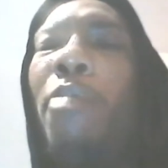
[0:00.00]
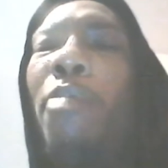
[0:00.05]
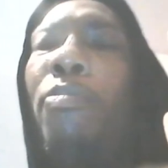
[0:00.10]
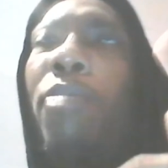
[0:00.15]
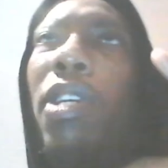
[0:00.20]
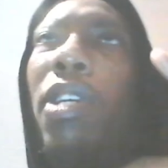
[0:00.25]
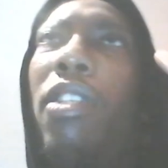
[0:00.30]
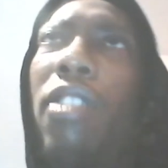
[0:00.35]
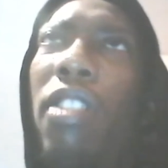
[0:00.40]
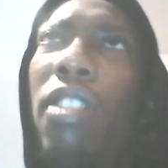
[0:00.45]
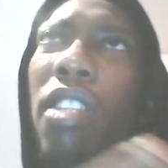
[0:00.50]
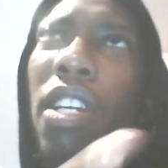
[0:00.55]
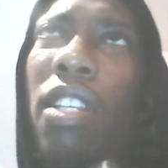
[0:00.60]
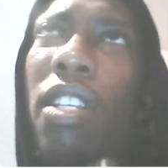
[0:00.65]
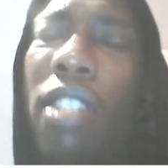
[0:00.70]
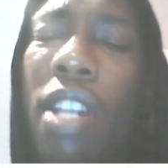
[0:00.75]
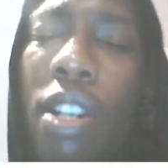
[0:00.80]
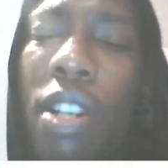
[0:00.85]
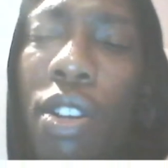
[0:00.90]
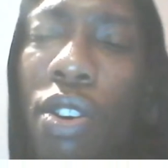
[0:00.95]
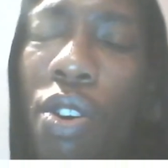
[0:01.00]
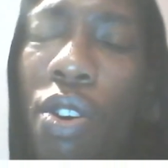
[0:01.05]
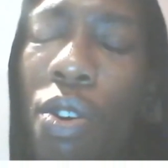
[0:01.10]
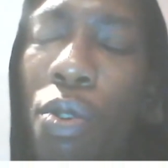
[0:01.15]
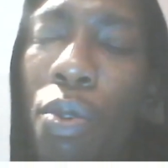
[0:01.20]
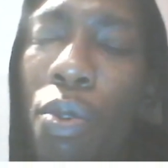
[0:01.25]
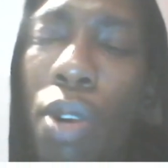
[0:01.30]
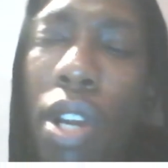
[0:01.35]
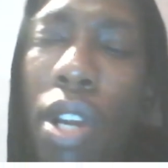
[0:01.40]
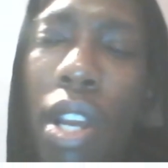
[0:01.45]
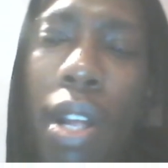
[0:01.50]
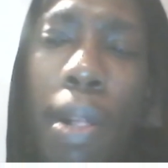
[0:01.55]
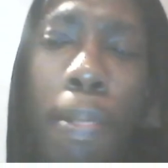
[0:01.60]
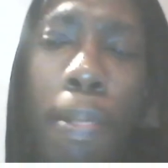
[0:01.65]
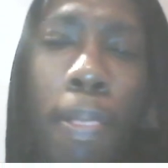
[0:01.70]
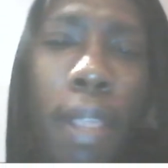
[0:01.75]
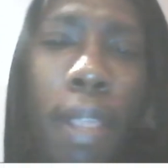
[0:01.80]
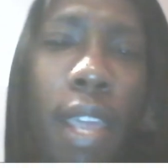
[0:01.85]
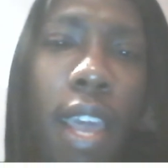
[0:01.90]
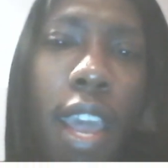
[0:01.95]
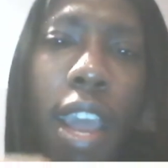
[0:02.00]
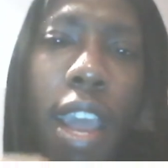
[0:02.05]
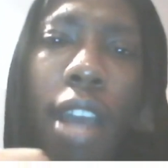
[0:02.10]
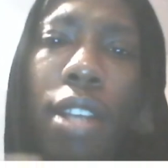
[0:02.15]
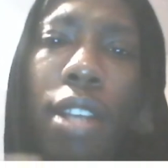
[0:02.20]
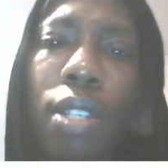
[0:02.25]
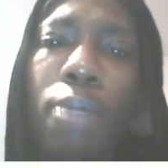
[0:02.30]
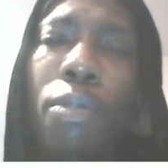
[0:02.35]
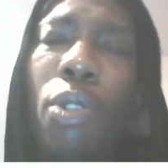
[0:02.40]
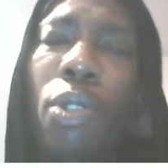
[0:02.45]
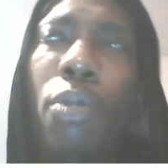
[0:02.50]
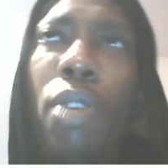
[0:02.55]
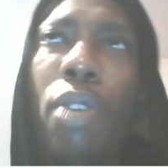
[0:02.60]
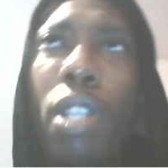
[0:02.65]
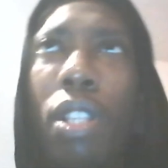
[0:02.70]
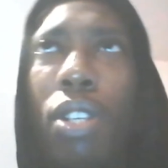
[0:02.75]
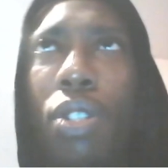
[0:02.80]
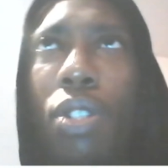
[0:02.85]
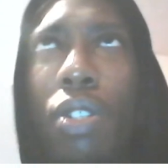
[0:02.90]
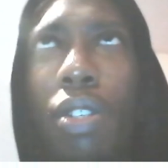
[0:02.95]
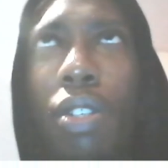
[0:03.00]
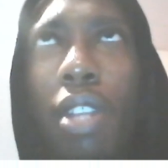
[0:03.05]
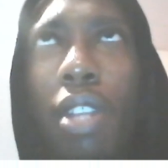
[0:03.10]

because the thing is, I know as I'm doing this